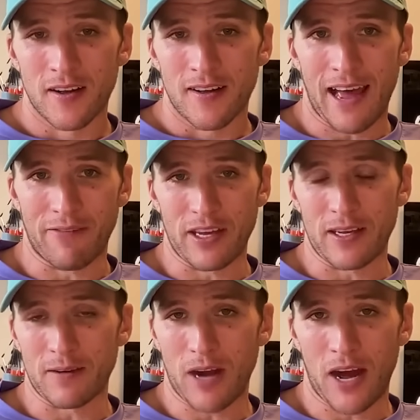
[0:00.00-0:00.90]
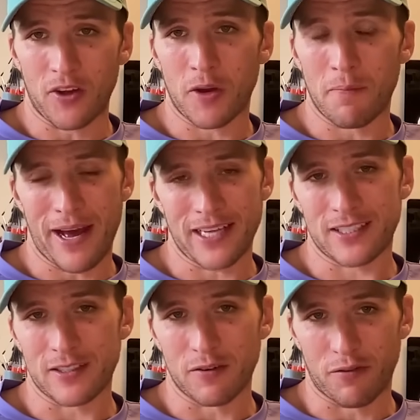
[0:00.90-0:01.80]
having other
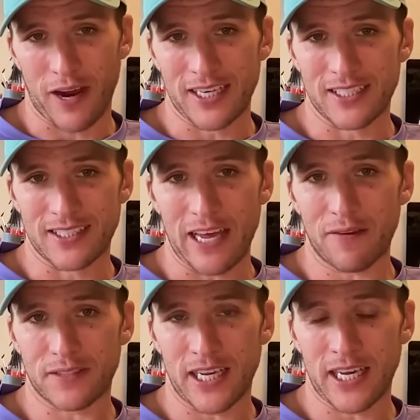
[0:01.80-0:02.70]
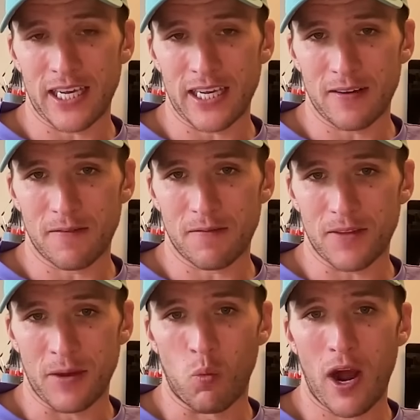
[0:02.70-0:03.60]
competitors and friends' safety
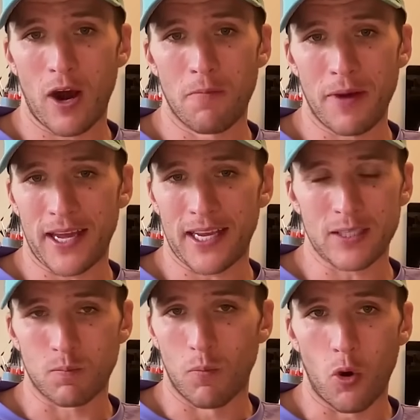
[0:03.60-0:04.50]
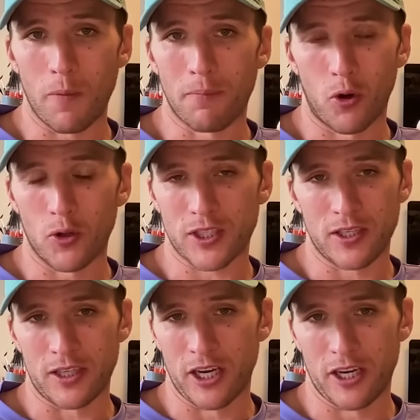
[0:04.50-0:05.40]
and well-being is more
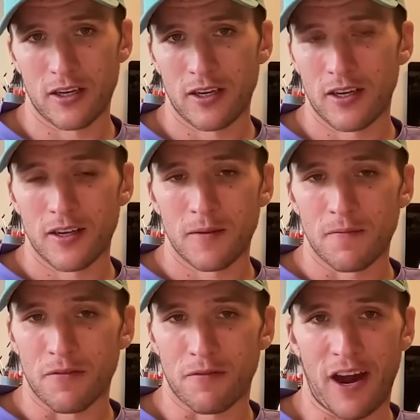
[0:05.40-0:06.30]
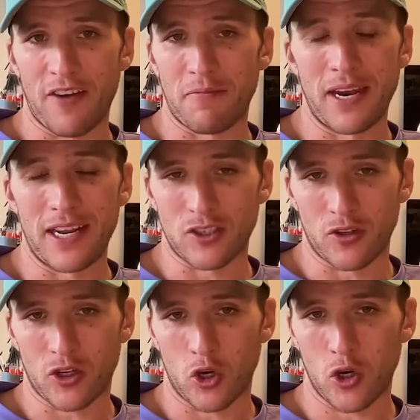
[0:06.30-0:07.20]
important than 5 minutes on
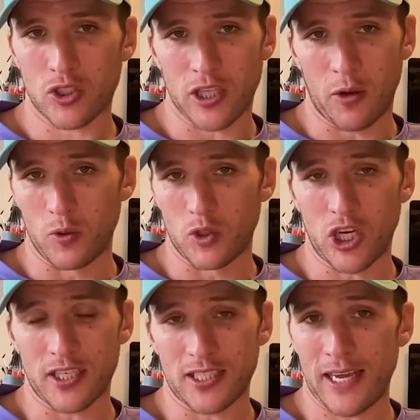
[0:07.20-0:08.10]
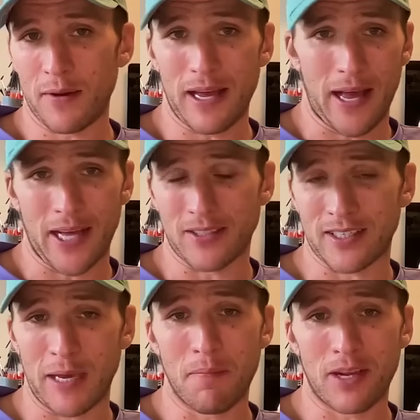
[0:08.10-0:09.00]
the course. So it was just, it's as
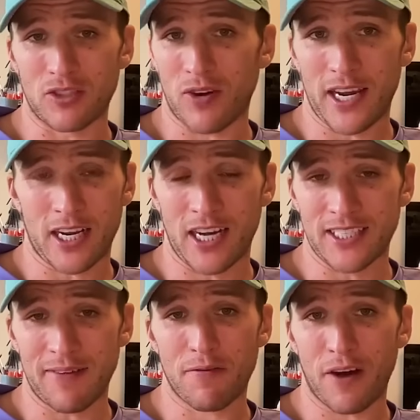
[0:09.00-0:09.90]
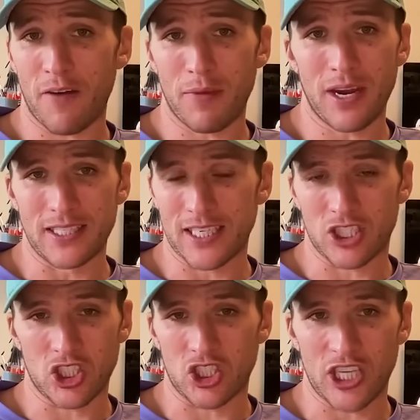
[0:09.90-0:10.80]
simple as, right, guys, every 5 minutes, let's
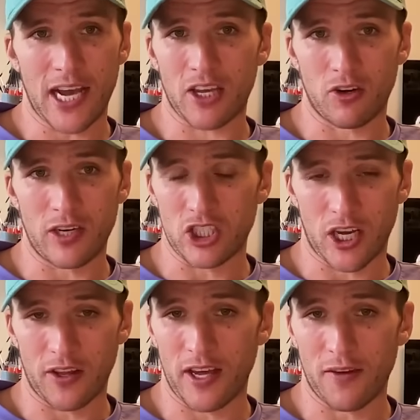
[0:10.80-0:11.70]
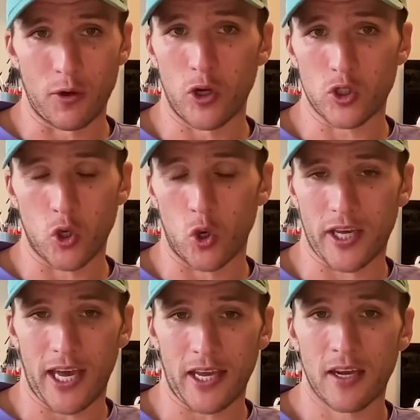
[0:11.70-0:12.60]
just check in on each other. If we're not
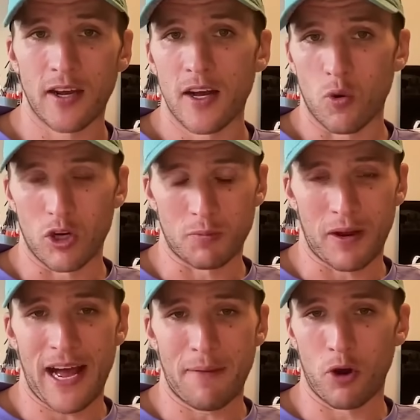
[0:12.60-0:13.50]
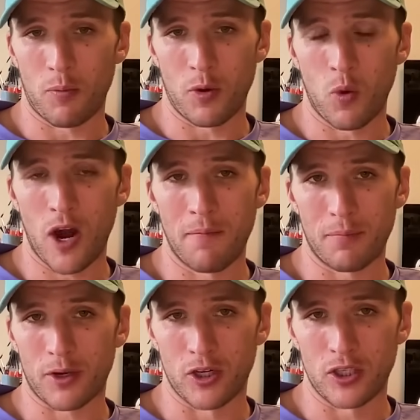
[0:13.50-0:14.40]
talking, which by that point we weren't
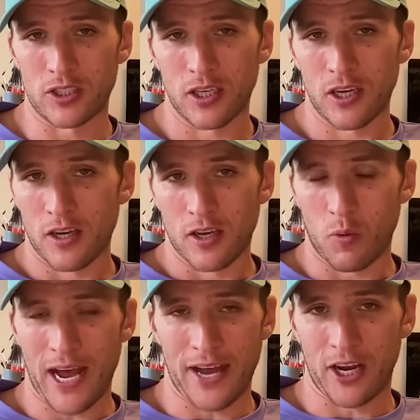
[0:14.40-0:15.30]
because we had